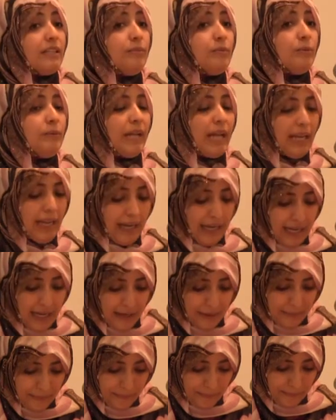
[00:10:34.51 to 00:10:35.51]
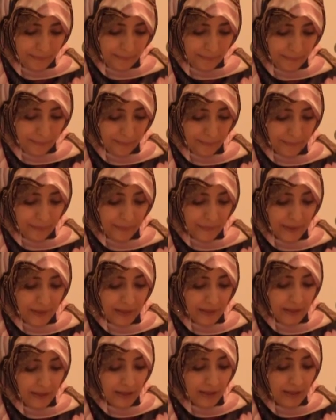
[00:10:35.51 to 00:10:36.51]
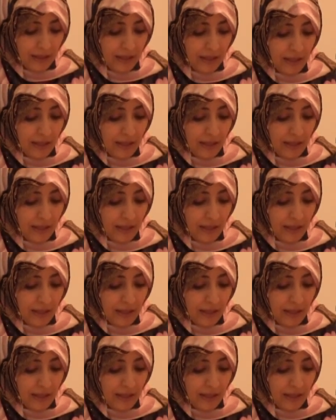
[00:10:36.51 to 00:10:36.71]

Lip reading: women are achieving